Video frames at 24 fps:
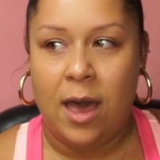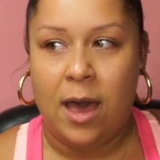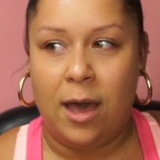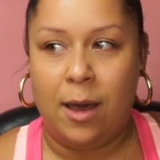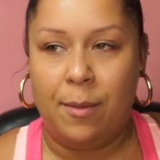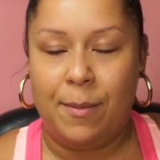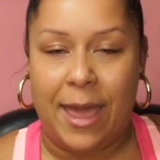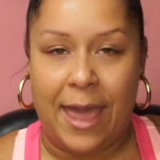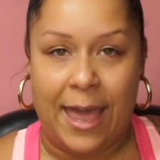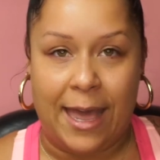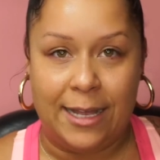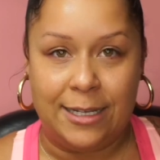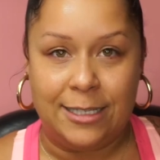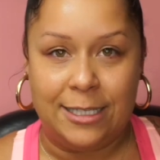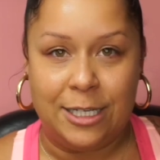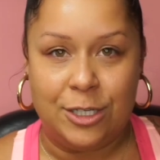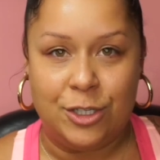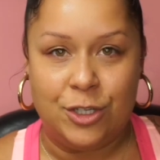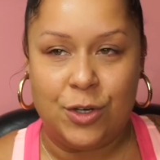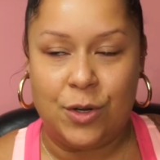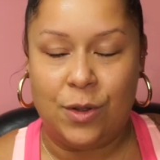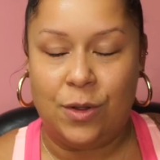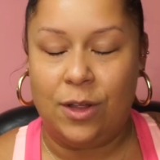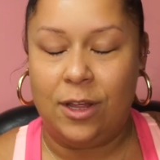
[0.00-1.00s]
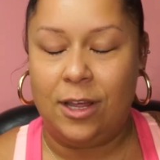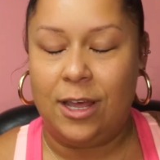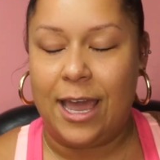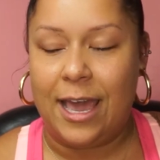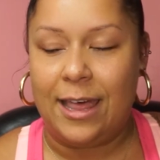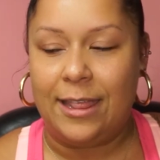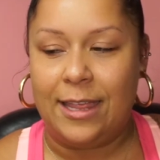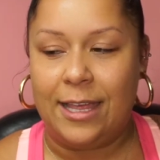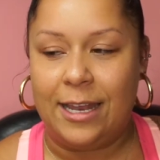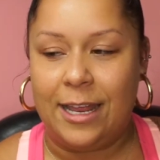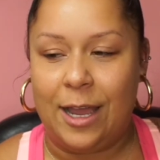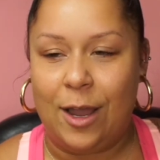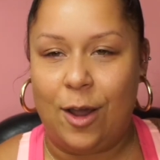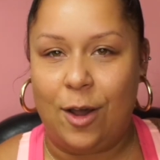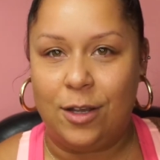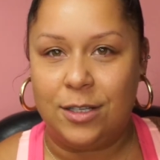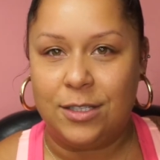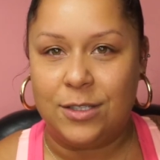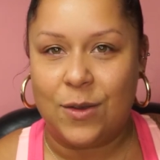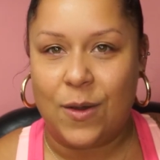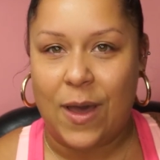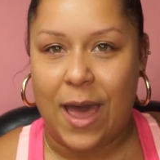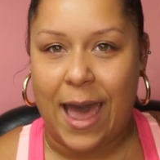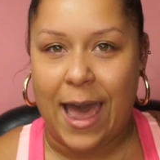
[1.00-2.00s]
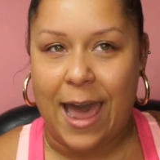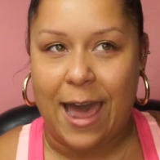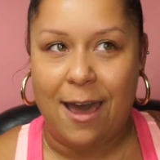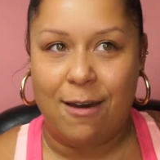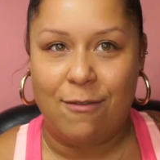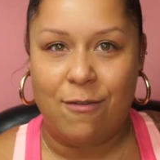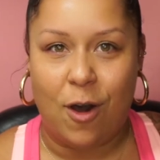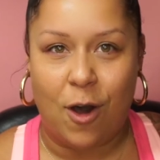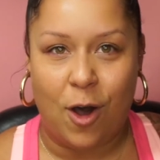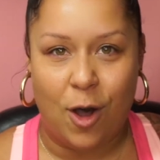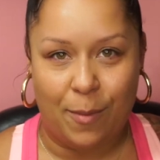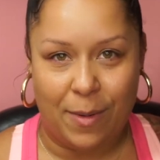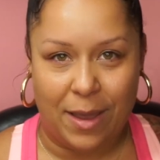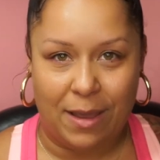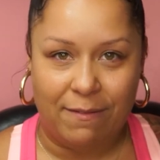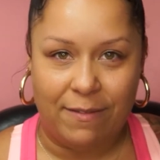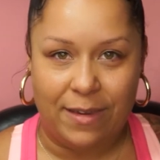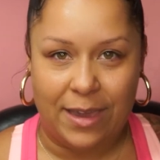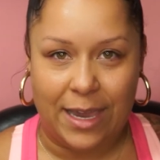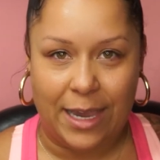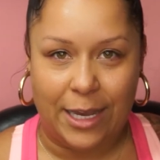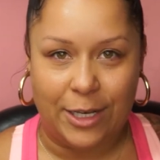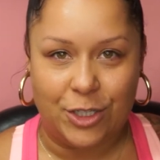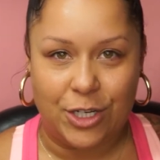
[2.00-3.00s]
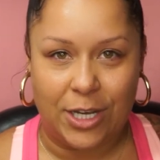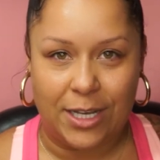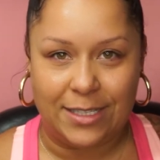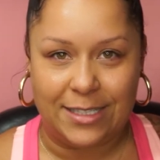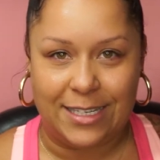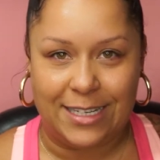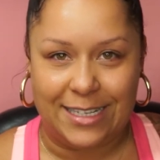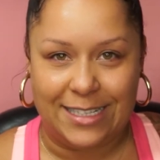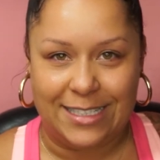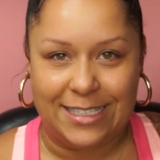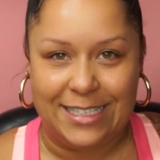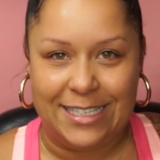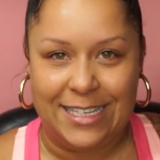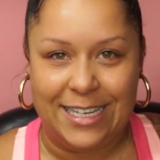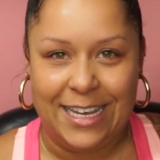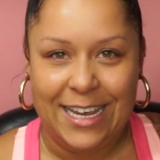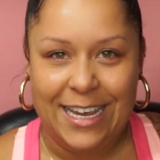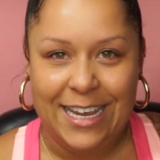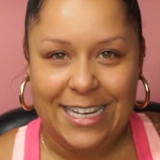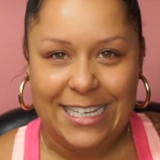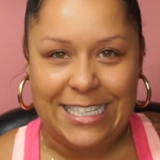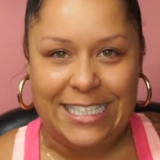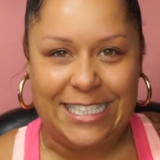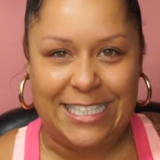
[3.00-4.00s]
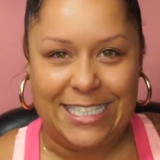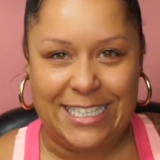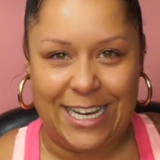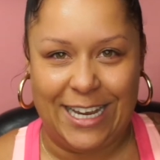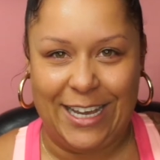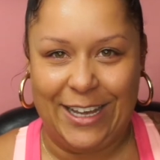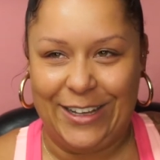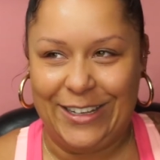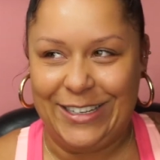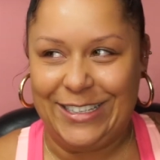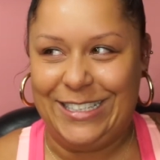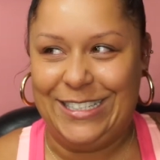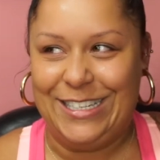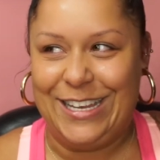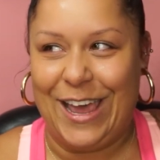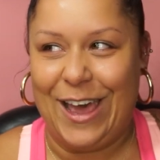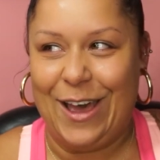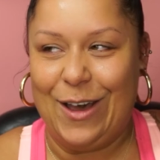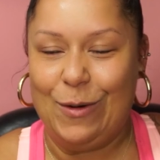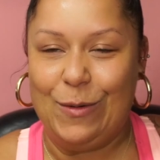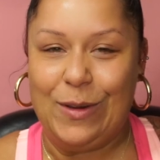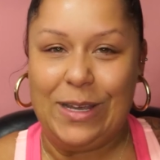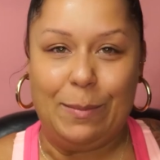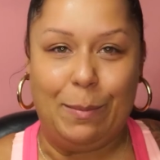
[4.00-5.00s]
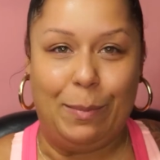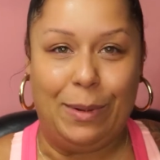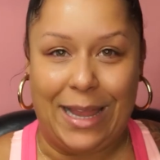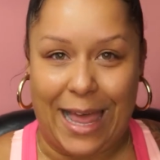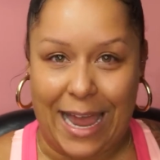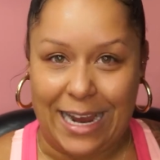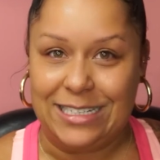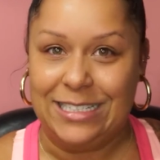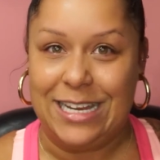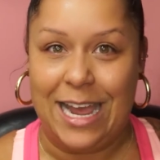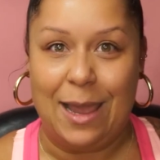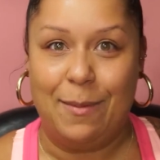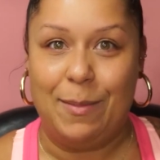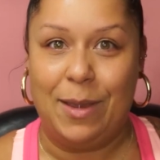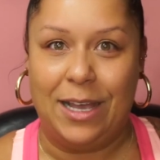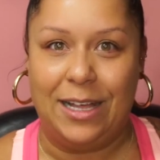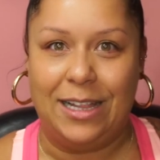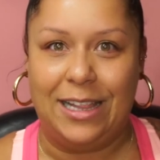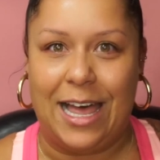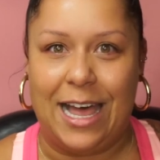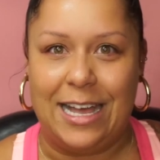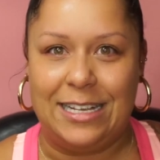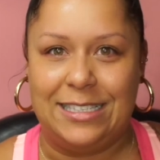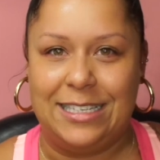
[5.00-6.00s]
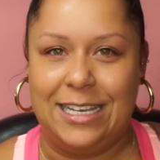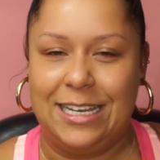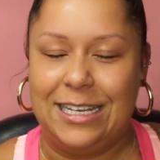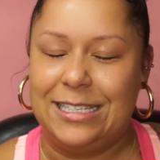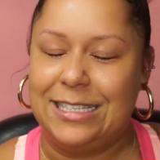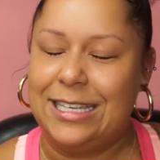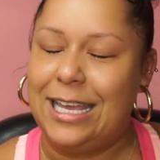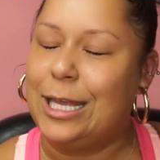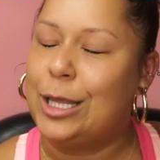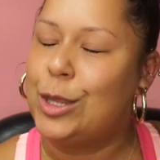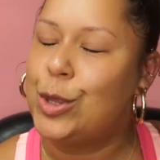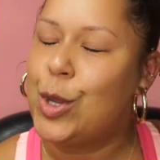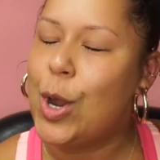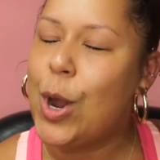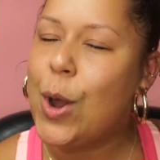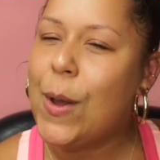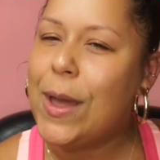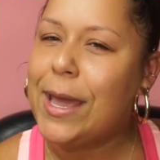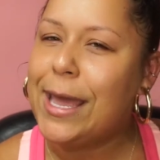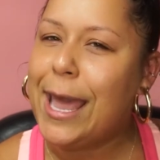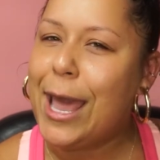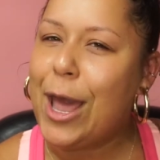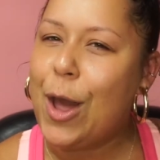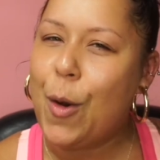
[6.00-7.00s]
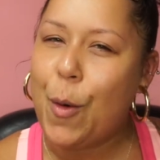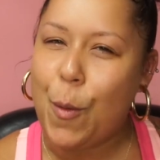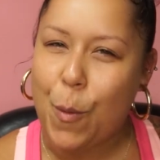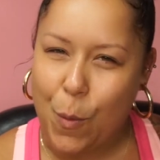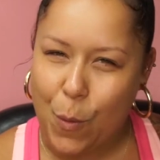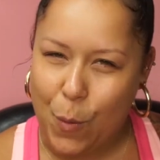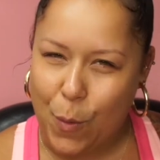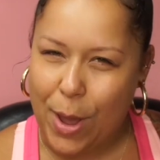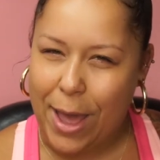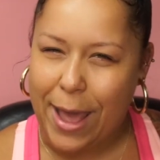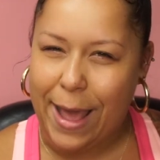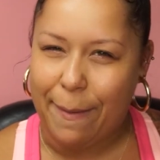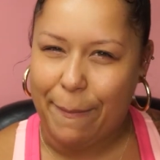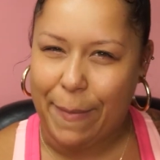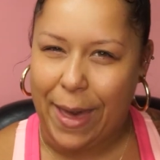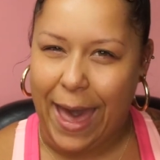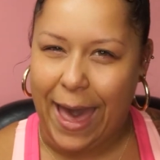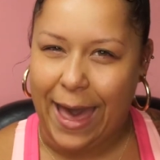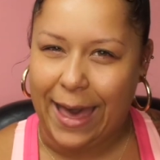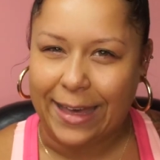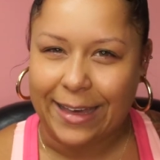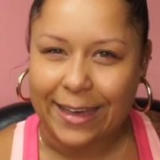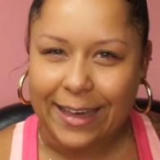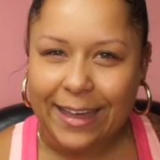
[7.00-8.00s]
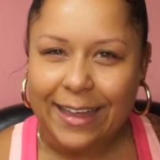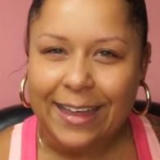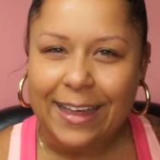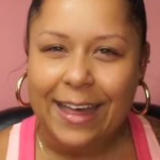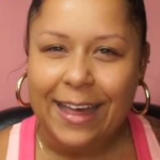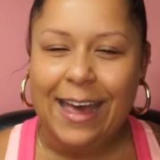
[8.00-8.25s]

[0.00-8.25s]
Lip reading: and digital. And then I also have all my VHSs still, so with Black Diamond Classics, like throwing it way back.